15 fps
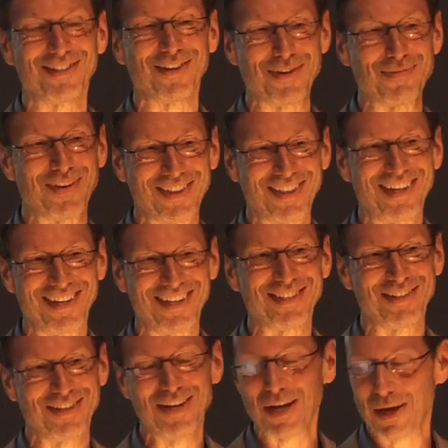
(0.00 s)
Sorry about that.
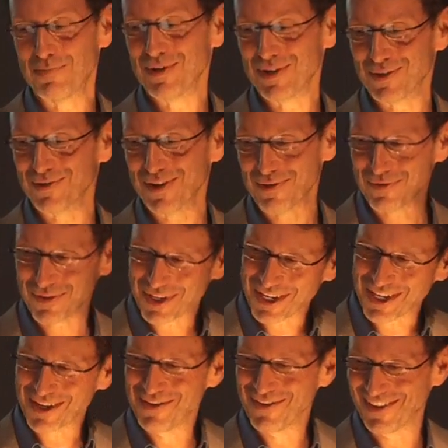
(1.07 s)
It's administrative
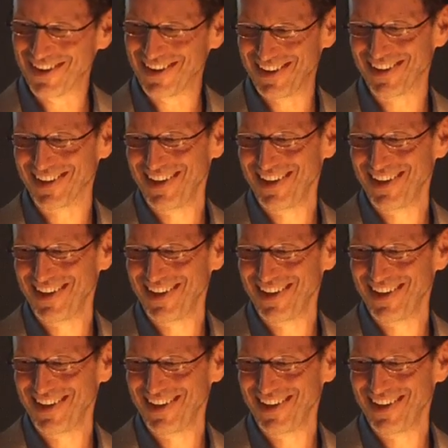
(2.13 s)
thinking, right?